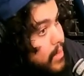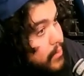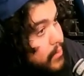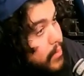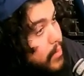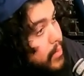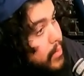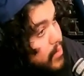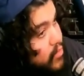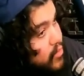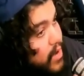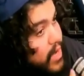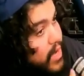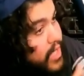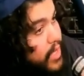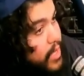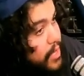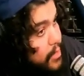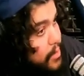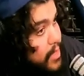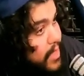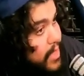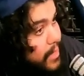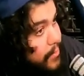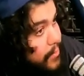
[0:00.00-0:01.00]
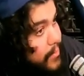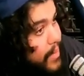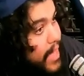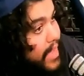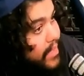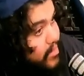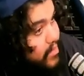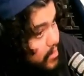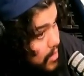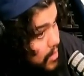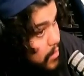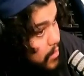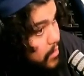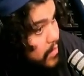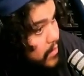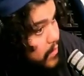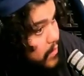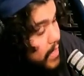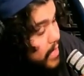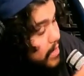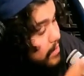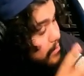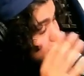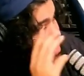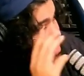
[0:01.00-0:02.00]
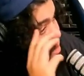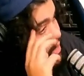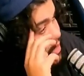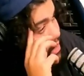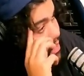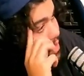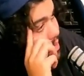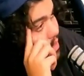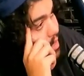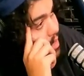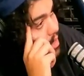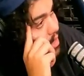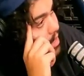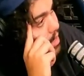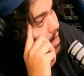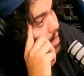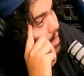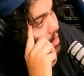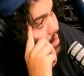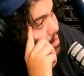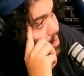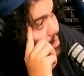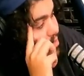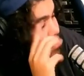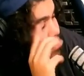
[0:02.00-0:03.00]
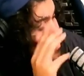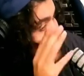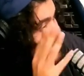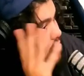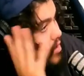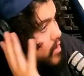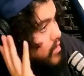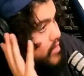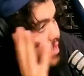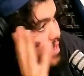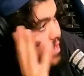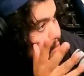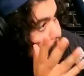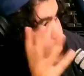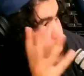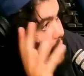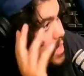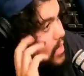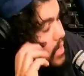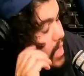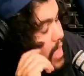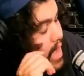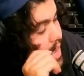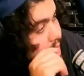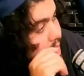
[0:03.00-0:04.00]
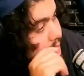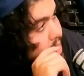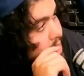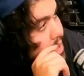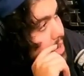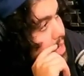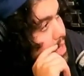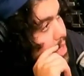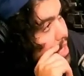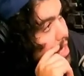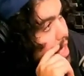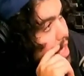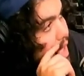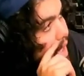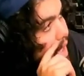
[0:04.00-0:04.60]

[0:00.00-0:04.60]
been trying to go, get back to go to it, but just the stars haven't been aligning. Mm-hmm.